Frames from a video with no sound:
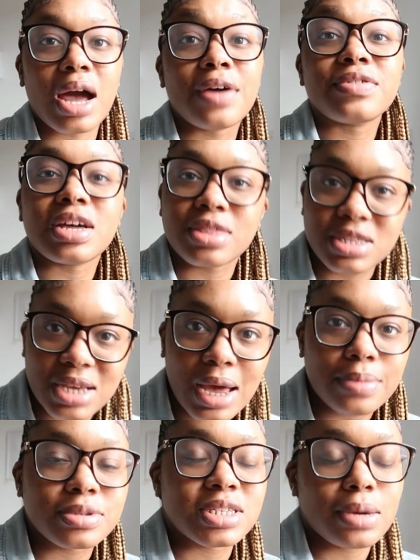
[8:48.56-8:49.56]
I haven't had the
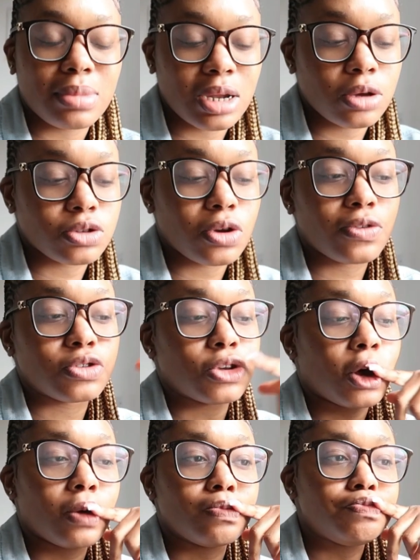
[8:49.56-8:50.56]
time to take my nails off
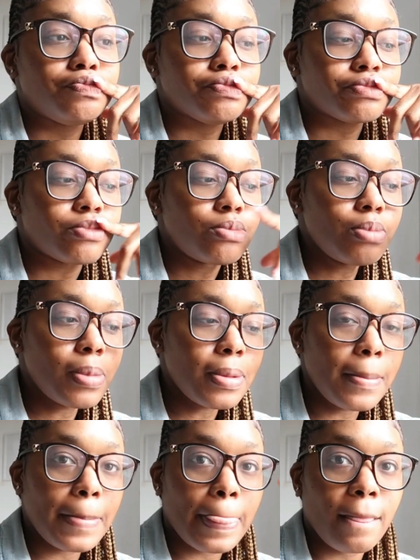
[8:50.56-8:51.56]
so I'm
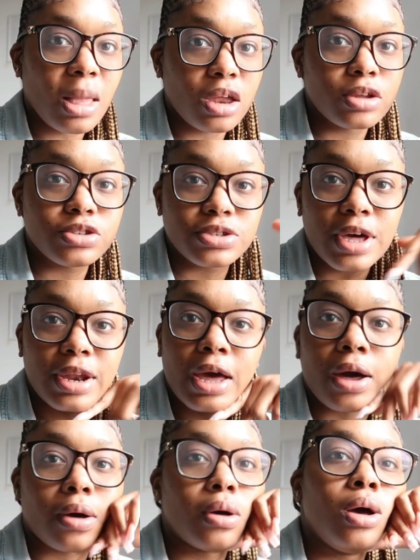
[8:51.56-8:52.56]
gonna do that
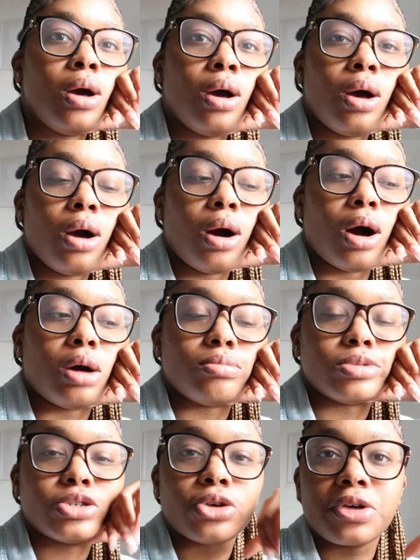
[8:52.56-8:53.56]
now
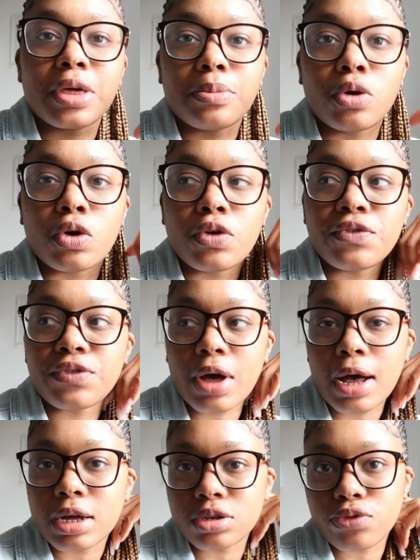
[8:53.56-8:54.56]
um, soak them off
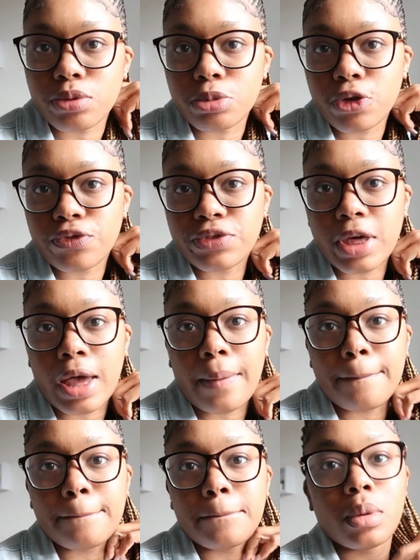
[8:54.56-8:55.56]
and remove
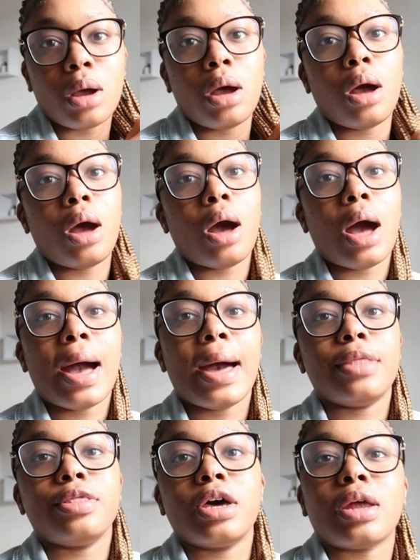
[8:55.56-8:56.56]
them
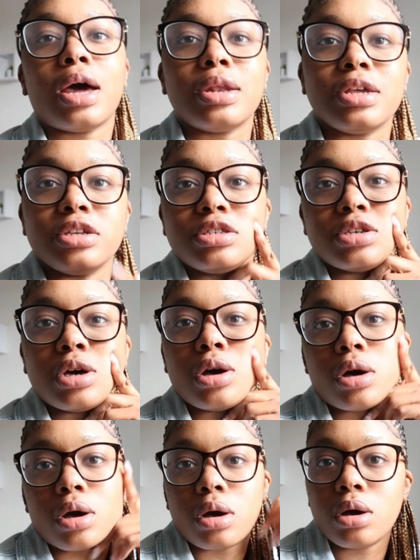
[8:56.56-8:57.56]
and then I need
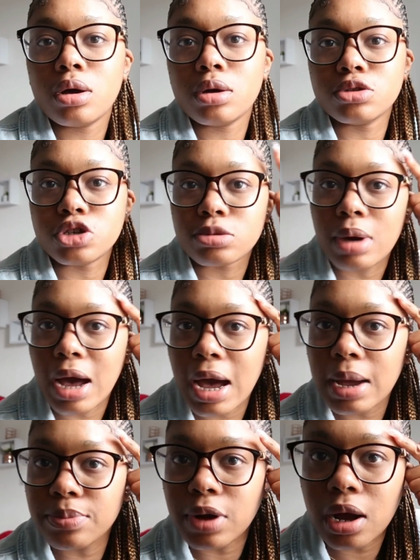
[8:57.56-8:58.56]
to do my
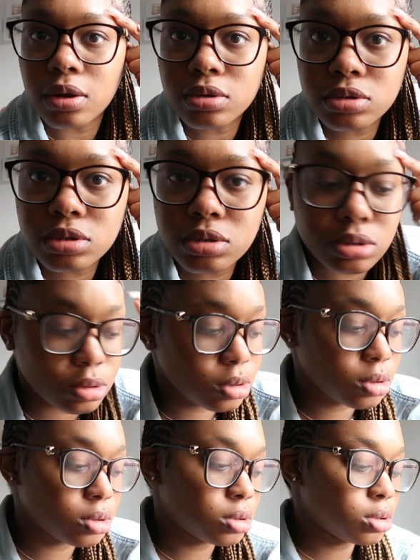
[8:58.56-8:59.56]
eyebrows
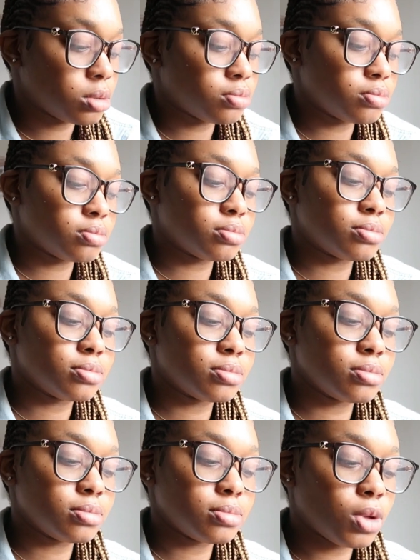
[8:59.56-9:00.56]
mm
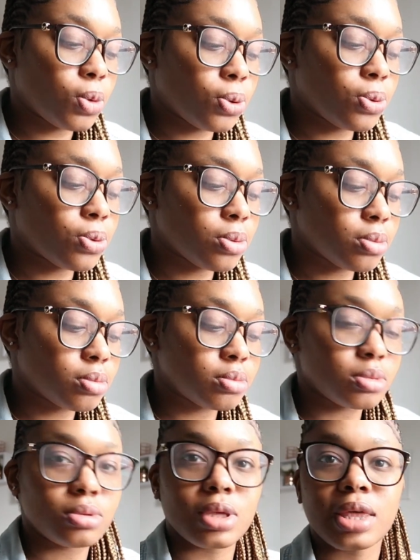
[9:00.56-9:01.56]
-mm.
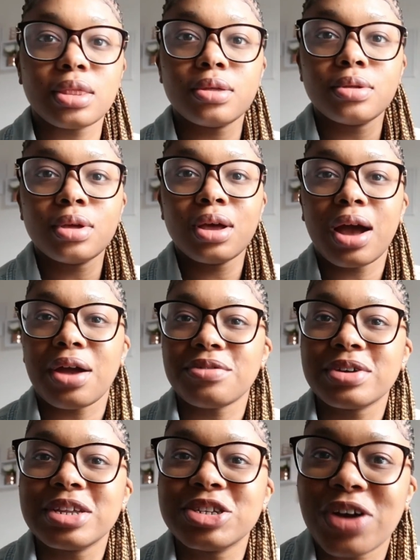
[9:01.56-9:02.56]
yeah I really